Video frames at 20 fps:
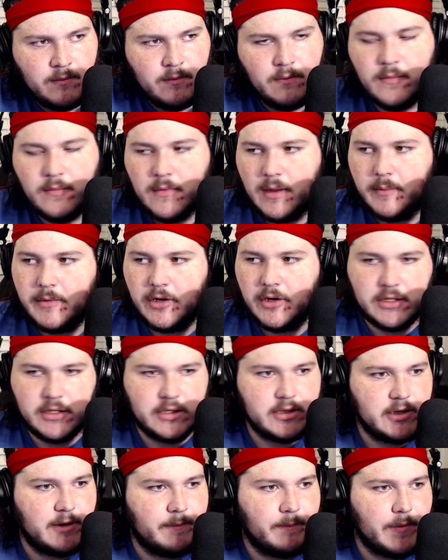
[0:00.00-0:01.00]
I'm going to look this
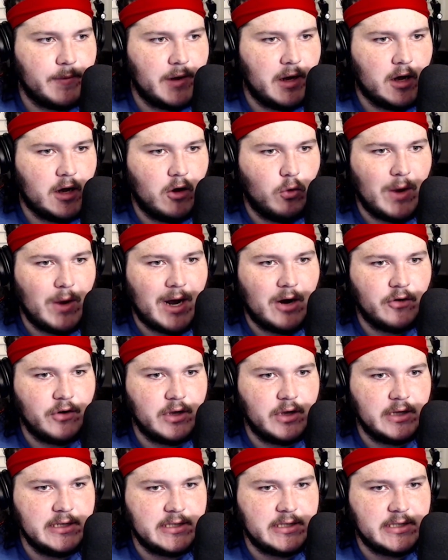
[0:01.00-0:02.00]
up. WoW
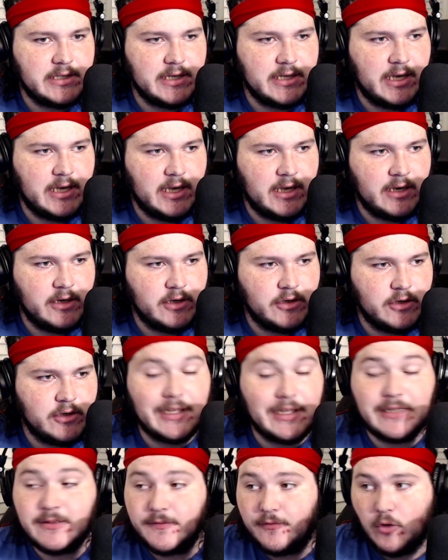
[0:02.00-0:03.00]
released in
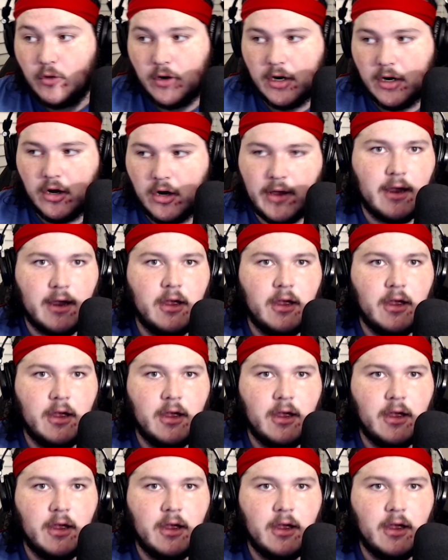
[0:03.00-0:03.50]
2004. Okay.